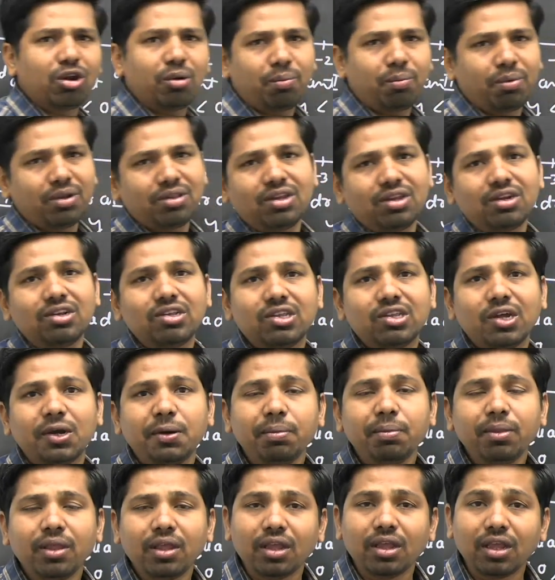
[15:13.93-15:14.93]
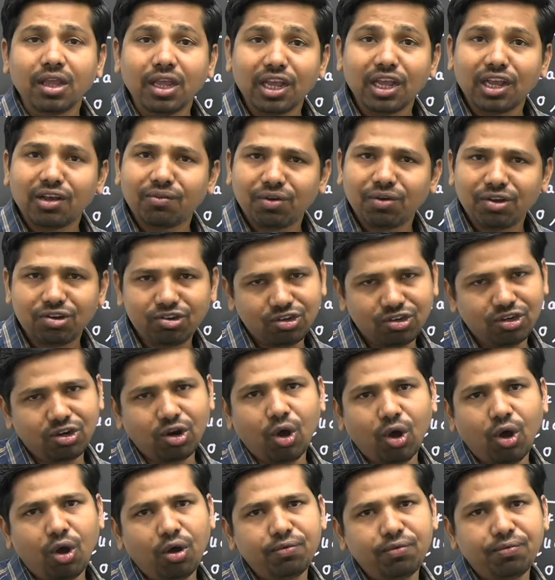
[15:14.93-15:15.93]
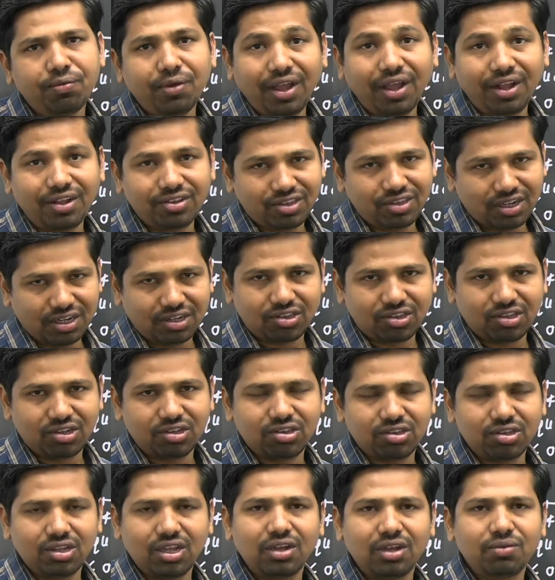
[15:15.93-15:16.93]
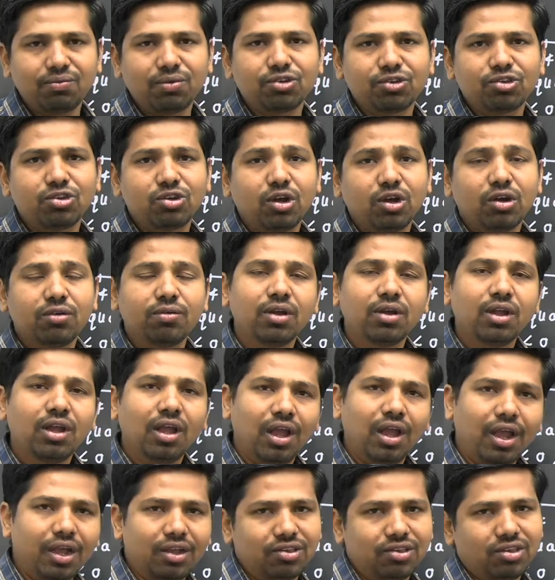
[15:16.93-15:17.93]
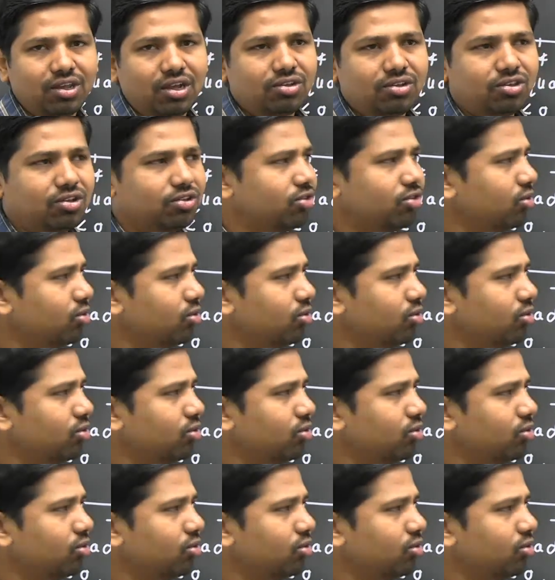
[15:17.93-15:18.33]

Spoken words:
represents the equation of x-axis, equation of x-axis.